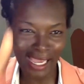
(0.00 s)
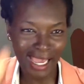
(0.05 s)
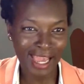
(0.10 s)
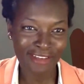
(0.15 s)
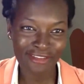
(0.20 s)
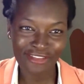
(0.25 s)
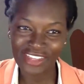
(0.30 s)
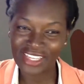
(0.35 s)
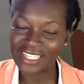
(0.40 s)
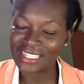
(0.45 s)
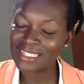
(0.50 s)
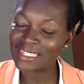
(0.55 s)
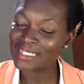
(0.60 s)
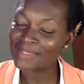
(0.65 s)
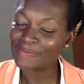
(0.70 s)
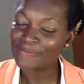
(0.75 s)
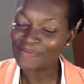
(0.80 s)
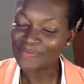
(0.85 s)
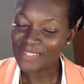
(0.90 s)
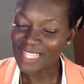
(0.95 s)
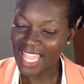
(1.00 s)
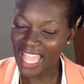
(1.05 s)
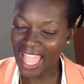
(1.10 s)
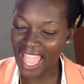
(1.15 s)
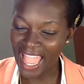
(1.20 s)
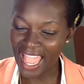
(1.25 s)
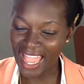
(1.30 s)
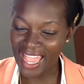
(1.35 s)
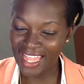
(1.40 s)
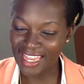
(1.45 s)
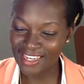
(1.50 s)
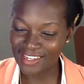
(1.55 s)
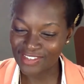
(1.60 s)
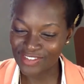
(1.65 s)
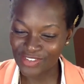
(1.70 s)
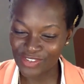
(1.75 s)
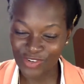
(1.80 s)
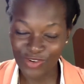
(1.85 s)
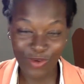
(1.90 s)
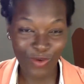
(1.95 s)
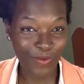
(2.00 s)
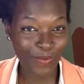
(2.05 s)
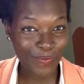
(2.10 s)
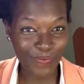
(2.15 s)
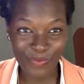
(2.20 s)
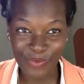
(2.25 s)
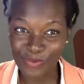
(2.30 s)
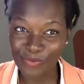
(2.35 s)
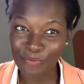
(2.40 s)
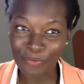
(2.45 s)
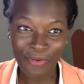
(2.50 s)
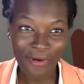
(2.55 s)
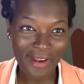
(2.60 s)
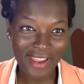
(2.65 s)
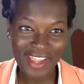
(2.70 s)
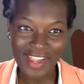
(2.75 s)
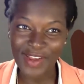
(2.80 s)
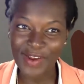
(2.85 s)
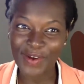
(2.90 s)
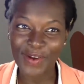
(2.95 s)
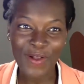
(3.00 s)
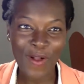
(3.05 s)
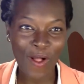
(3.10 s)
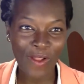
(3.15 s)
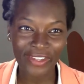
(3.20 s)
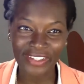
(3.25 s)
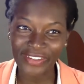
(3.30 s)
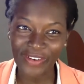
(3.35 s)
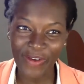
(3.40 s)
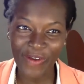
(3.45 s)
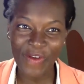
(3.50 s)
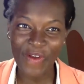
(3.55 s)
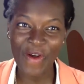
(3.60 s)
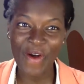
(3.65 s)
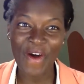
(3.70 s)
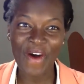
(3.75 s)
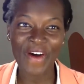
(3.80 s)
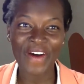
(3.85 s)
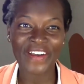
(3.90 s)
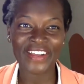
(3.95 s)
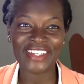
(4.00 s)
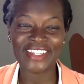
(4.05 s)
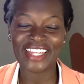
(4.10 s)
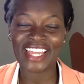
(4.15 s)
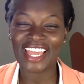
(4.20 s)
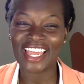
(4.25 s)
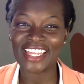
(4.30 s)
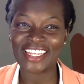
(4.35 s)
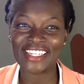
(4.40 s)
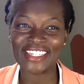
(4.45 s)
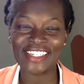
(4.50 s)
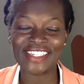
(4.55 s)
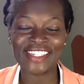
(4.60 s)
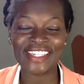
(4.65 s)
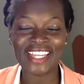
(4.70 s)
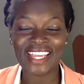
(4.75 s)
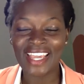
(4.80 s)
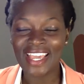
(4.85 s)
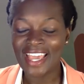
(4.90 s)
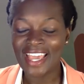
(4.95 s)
have it, and, prayer, calling on God. And